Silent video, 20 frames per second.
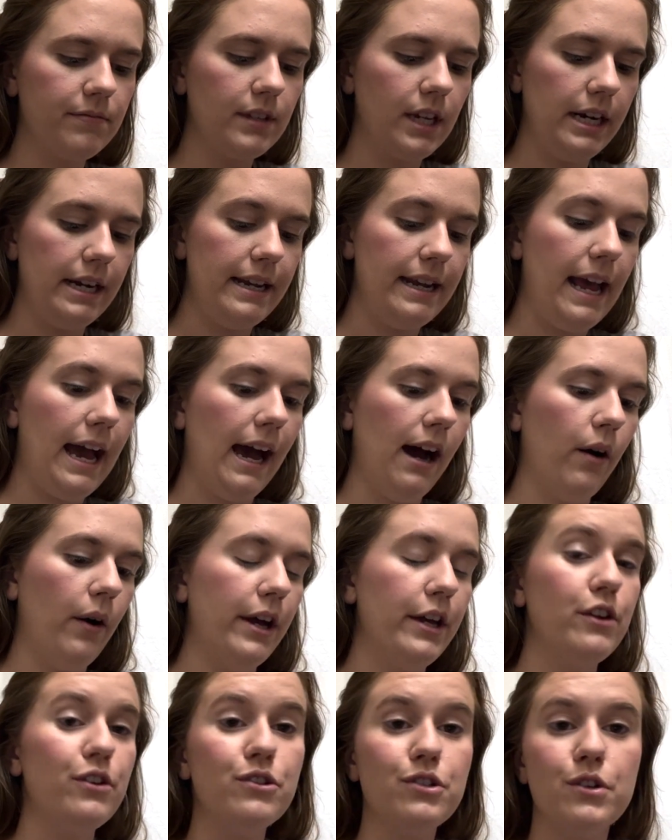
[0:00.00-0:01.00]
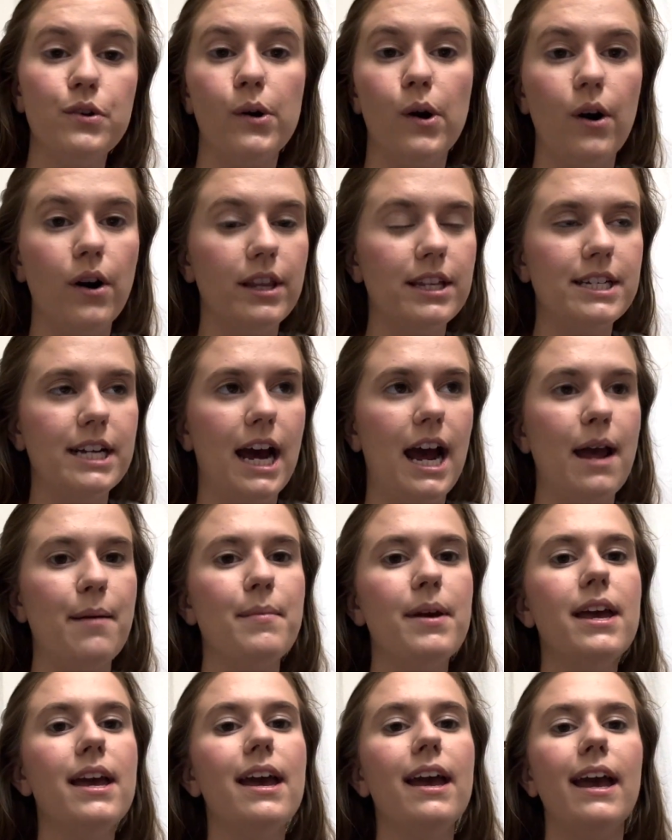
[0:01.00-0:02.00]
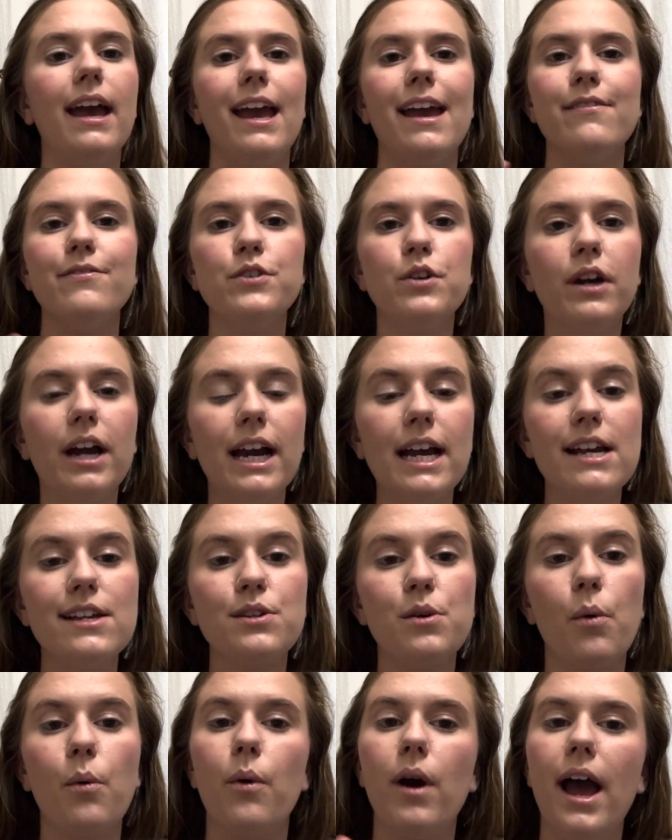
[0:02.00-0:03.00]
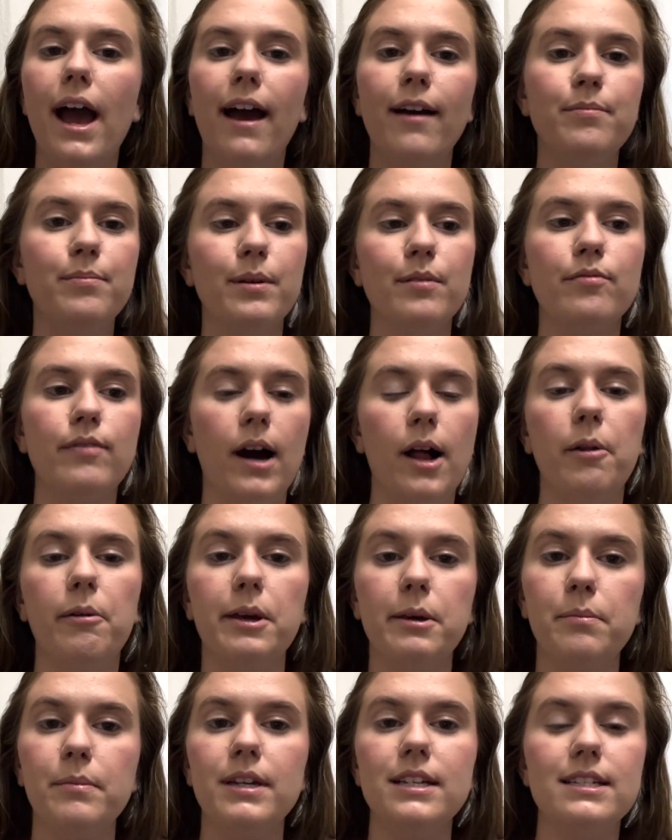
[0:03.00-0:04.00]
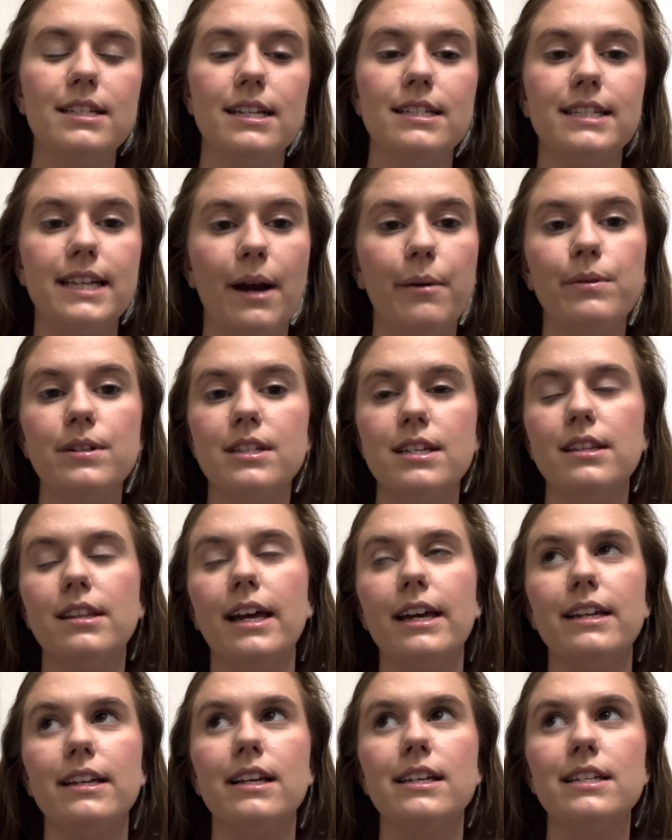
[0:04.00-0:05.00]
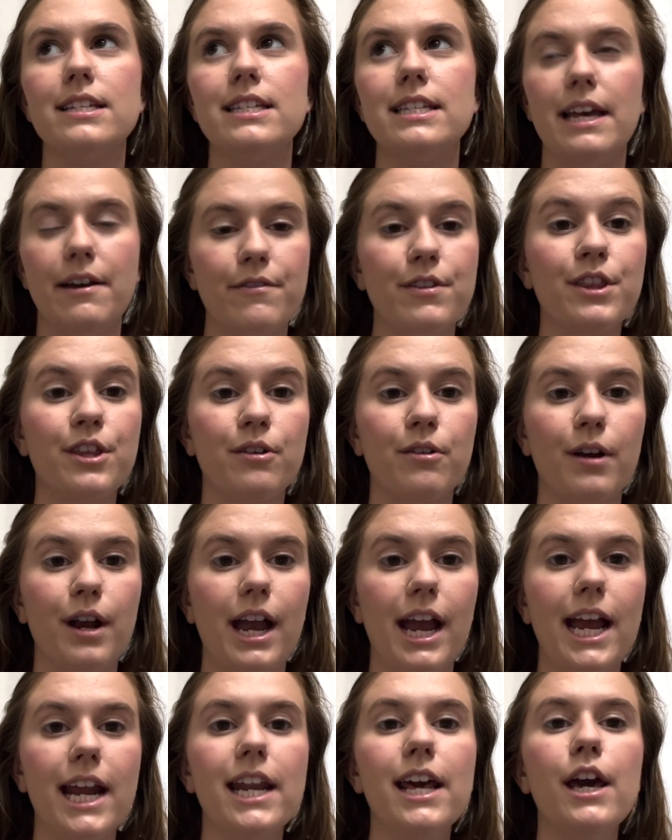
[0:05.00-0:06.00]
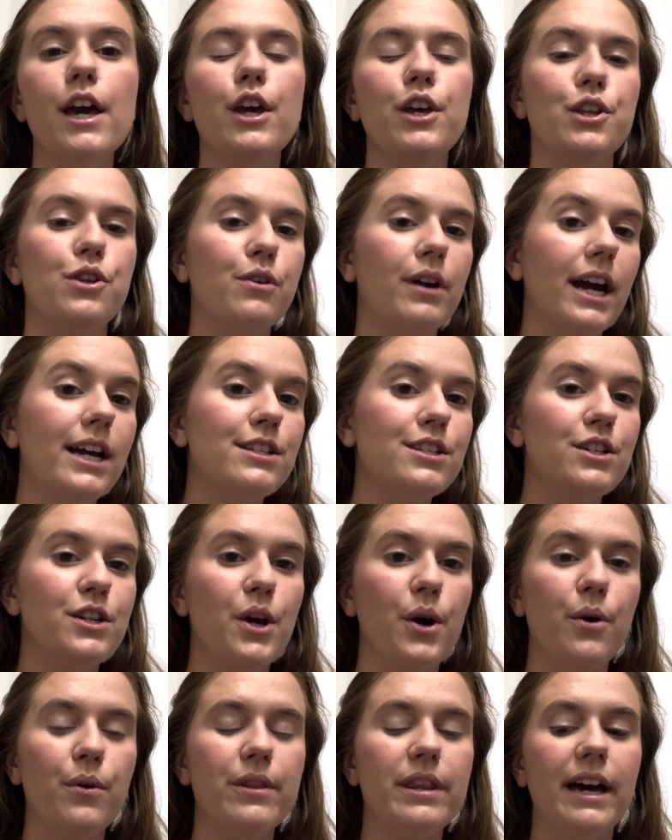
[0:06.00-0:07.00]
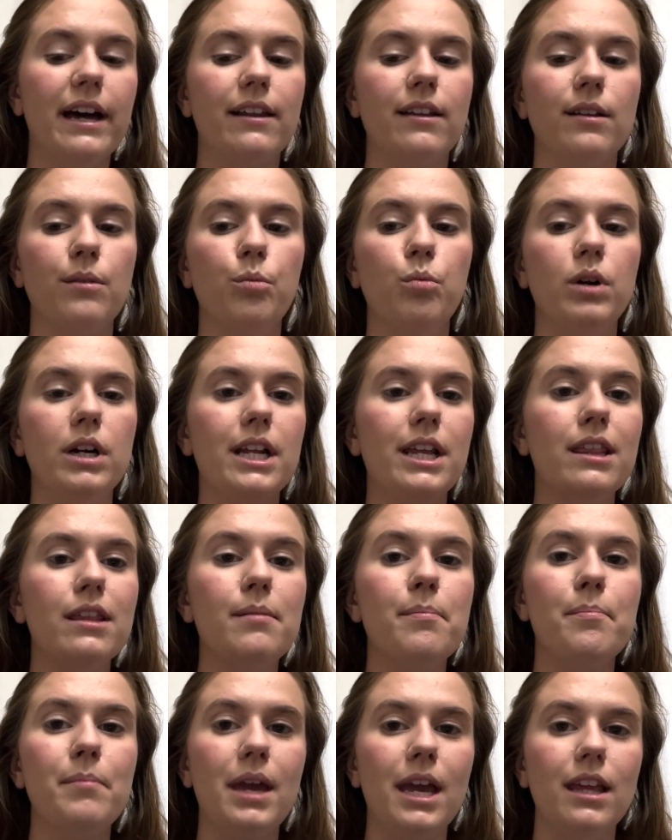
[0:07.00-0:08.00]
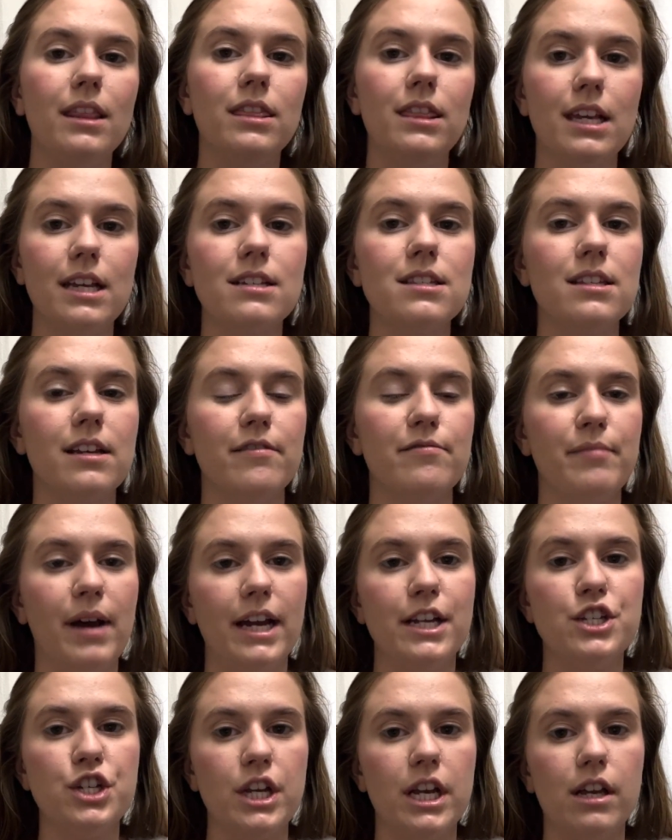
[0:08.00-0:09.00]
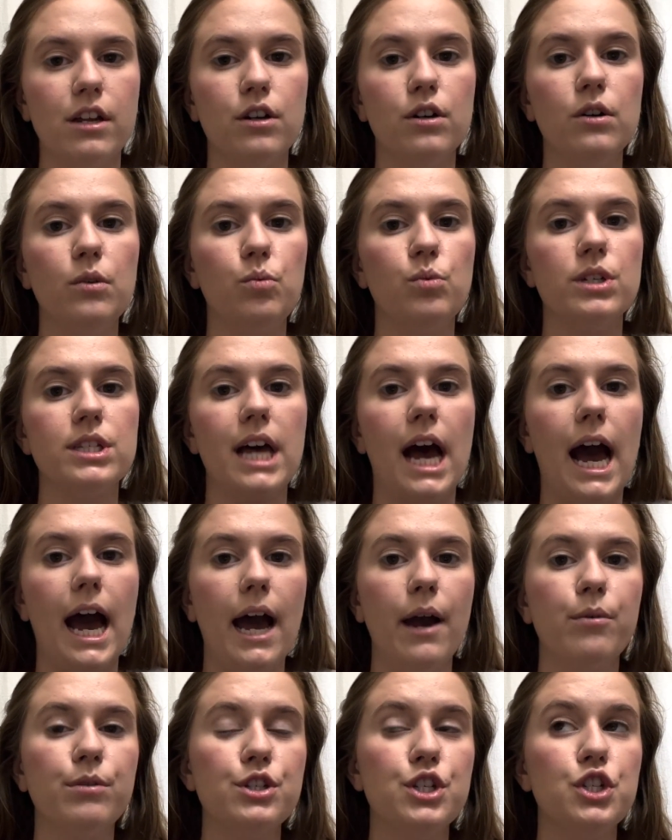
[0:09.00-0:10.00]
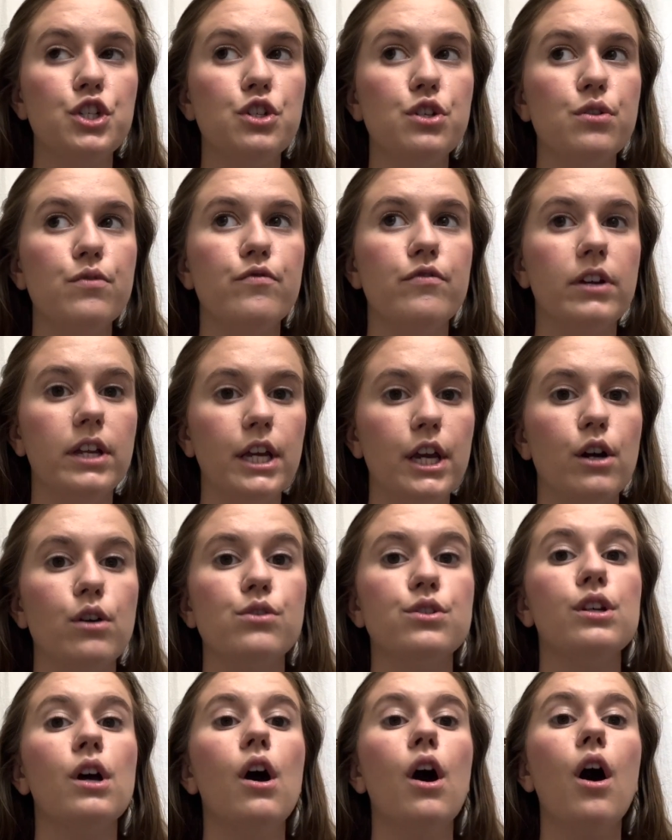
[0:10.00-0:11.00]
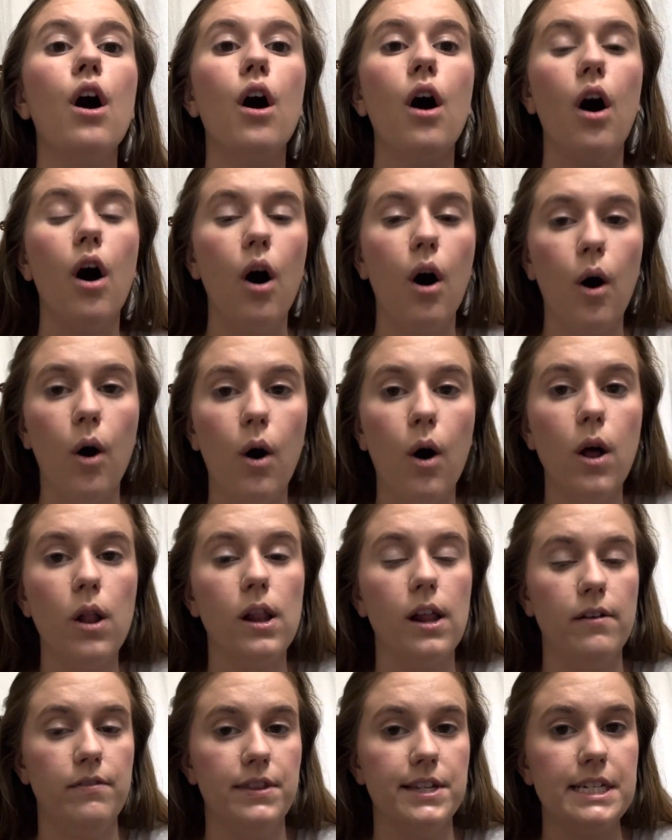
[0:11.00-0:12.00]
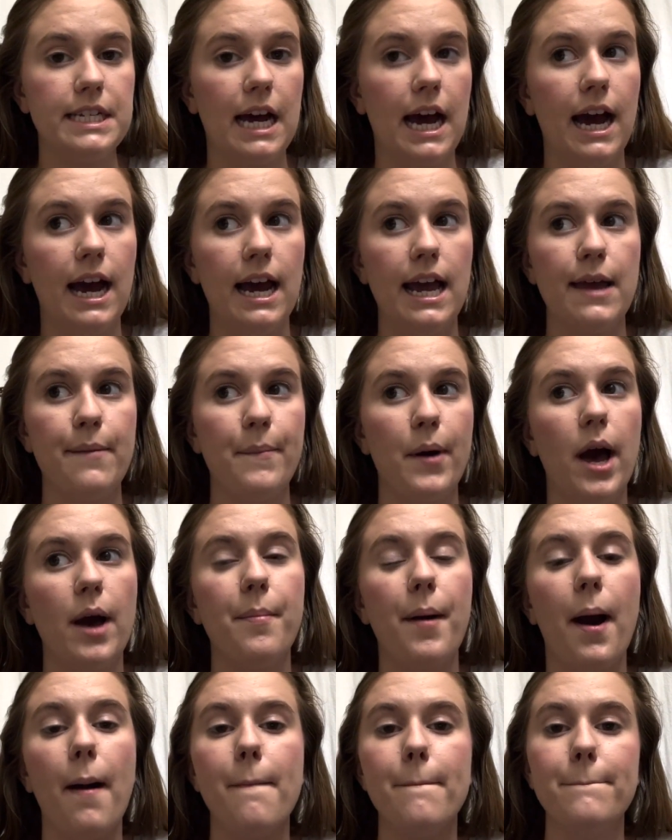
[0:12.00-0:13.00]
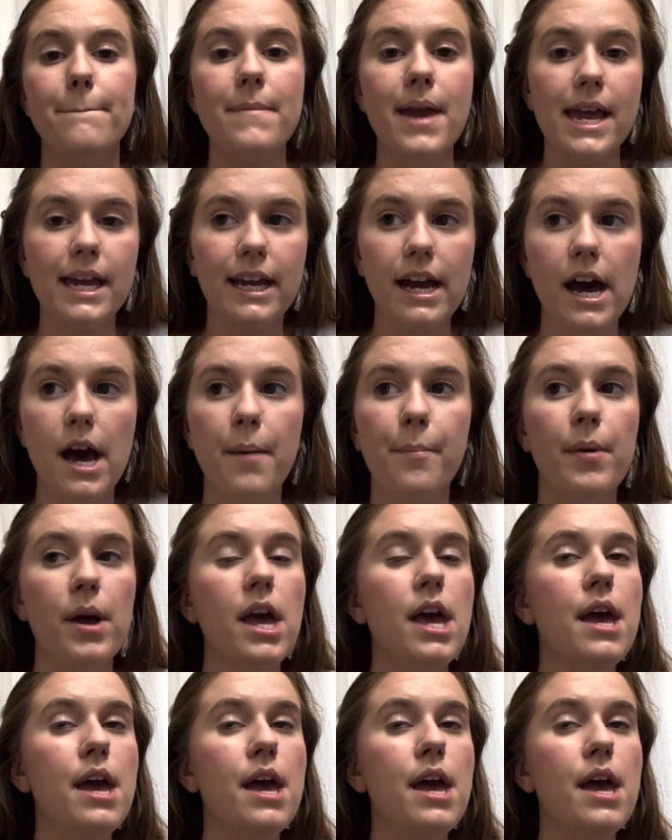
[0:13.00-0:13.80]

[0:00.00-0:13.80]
now. I used to do it all the time. If you guys have been following me since I was in like 7th grade, you guys know that one of the main things of my channel was I would just do videos all of the time about makeup